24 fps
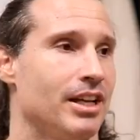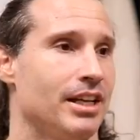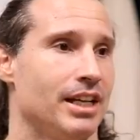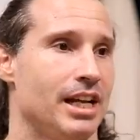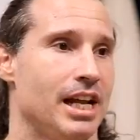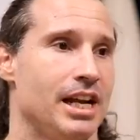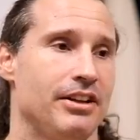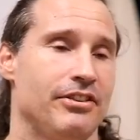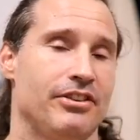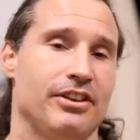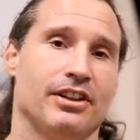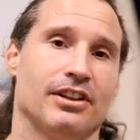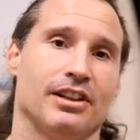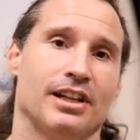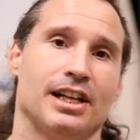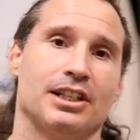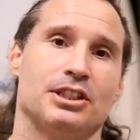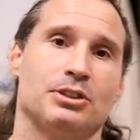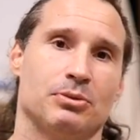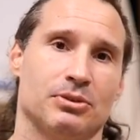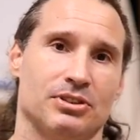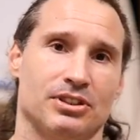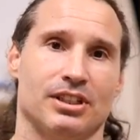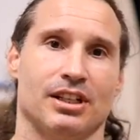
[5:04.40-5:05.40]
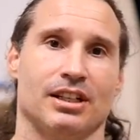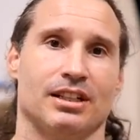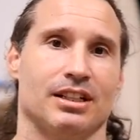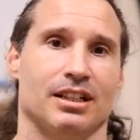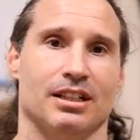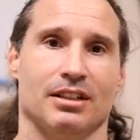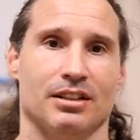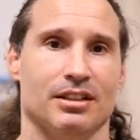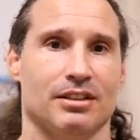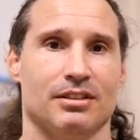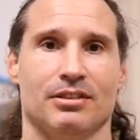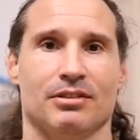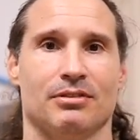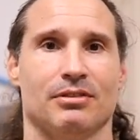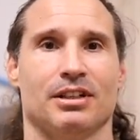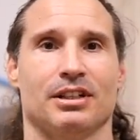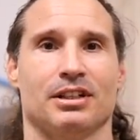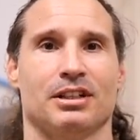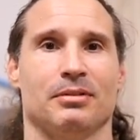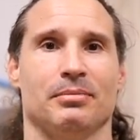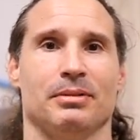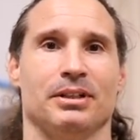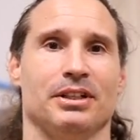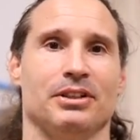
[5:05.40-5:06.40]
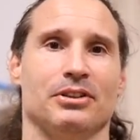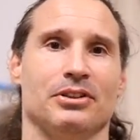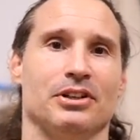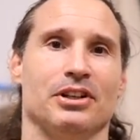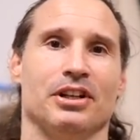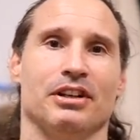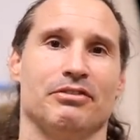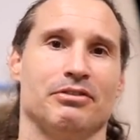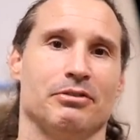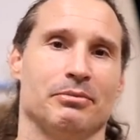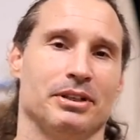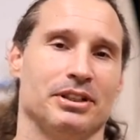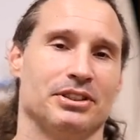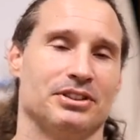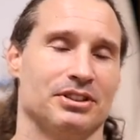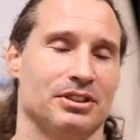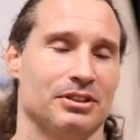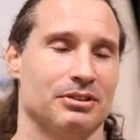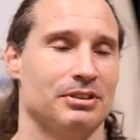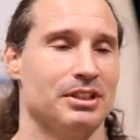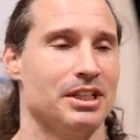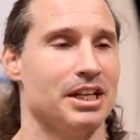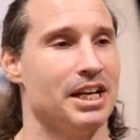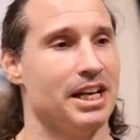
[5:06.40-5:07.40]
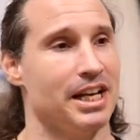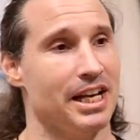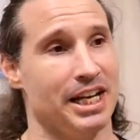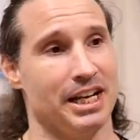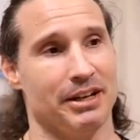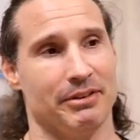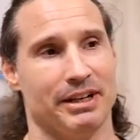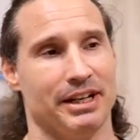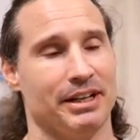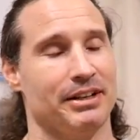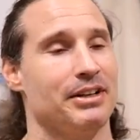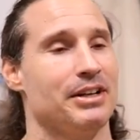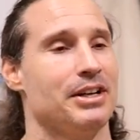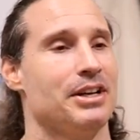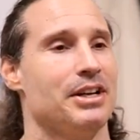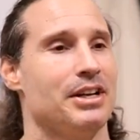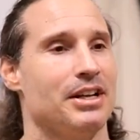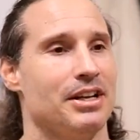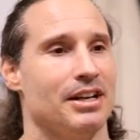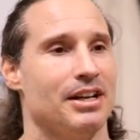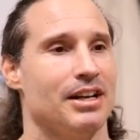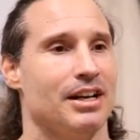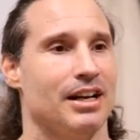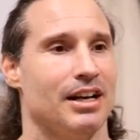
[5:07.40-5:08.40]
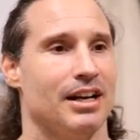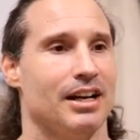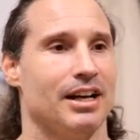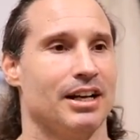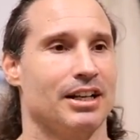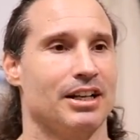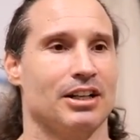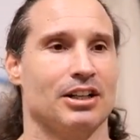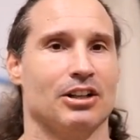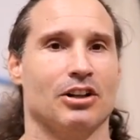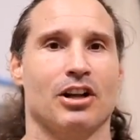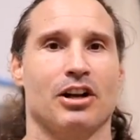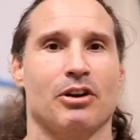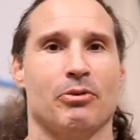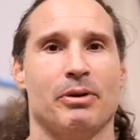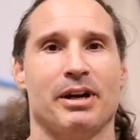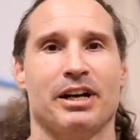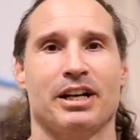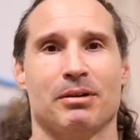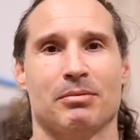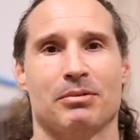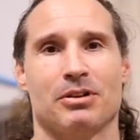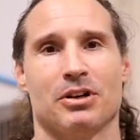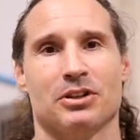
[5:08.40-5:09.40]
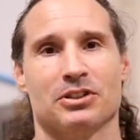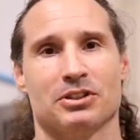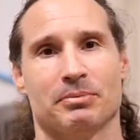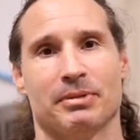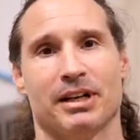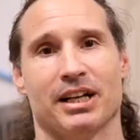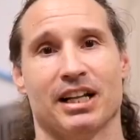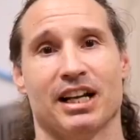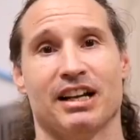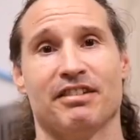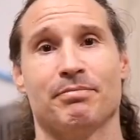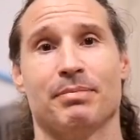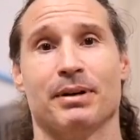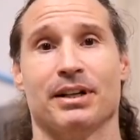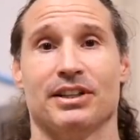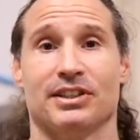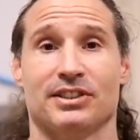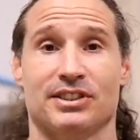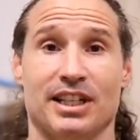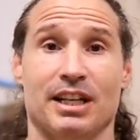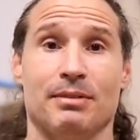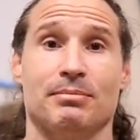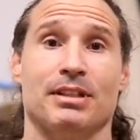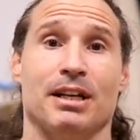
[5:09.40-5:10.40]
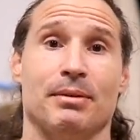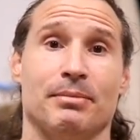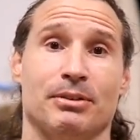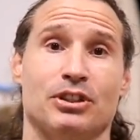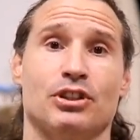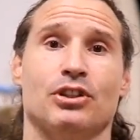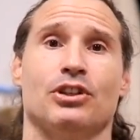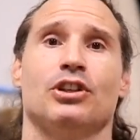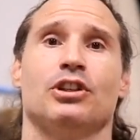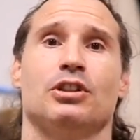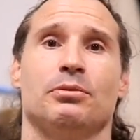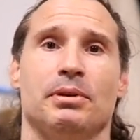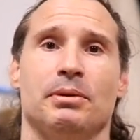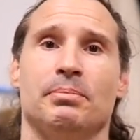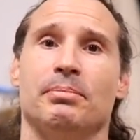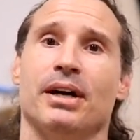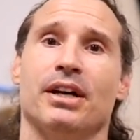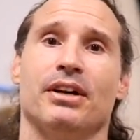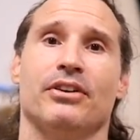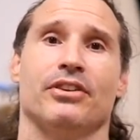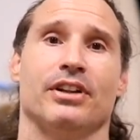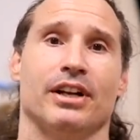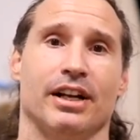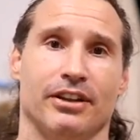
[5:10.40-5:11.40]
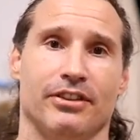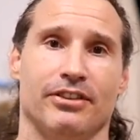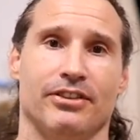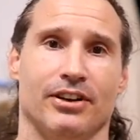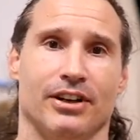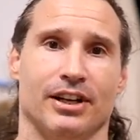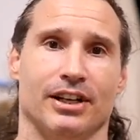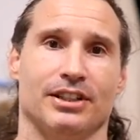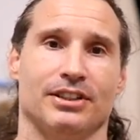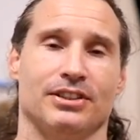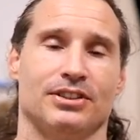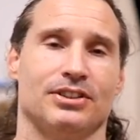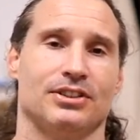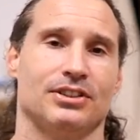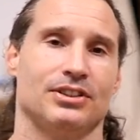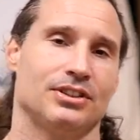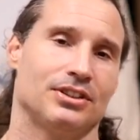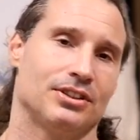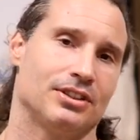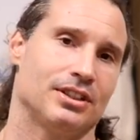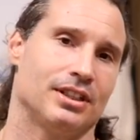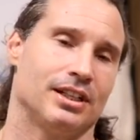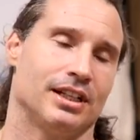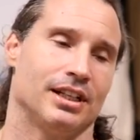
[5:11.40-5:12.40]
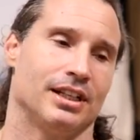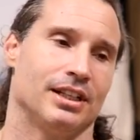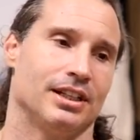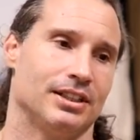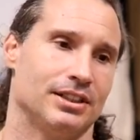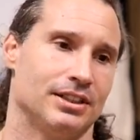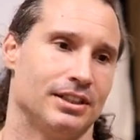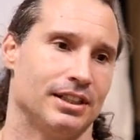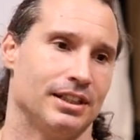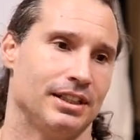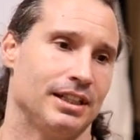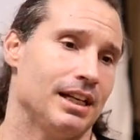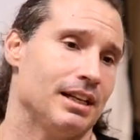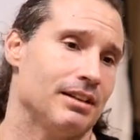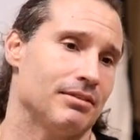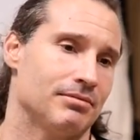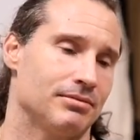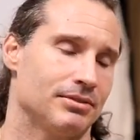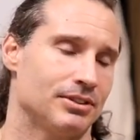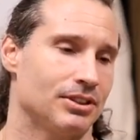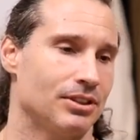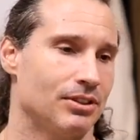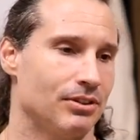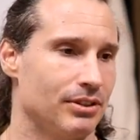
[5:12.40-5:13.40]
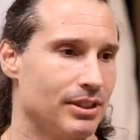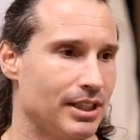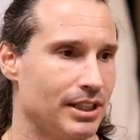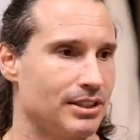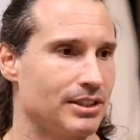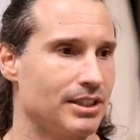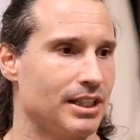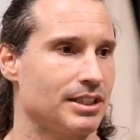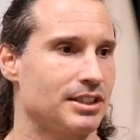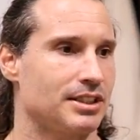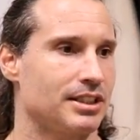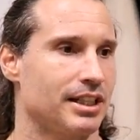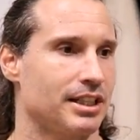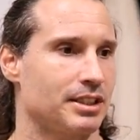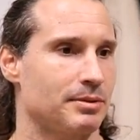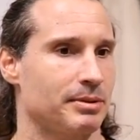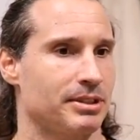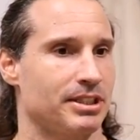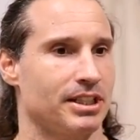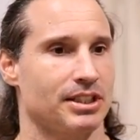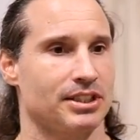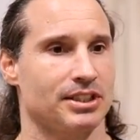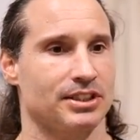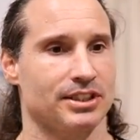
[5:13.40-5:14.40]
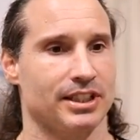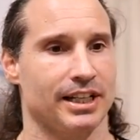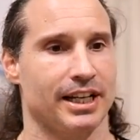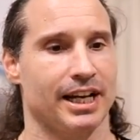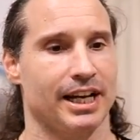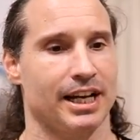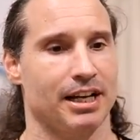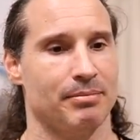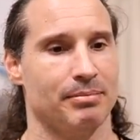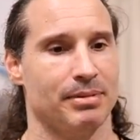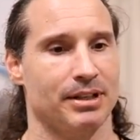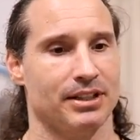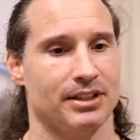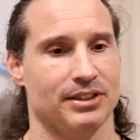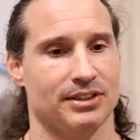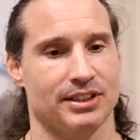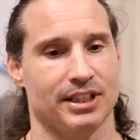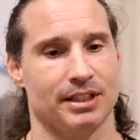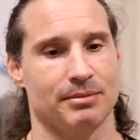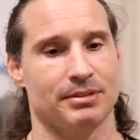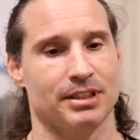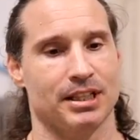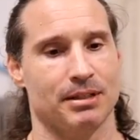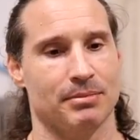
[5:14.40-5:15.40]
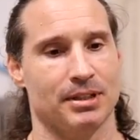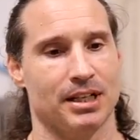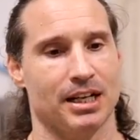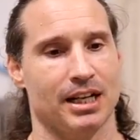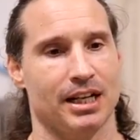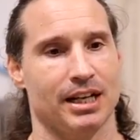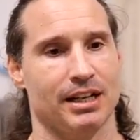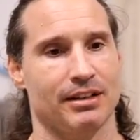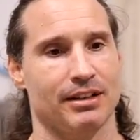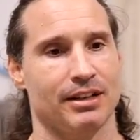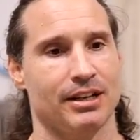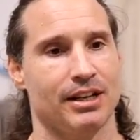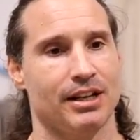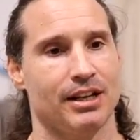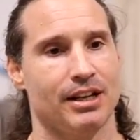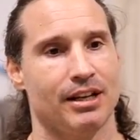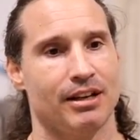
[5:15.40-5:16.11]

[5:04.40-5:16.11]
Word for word: and anything less was not gonna well, not gonna be good enough for me. So anyway, uh, I got a lot of wake up calls in my life, but at the same time, it turned out to be better than I thought and yeah, so that, that's the expectations I had. But at the same time, I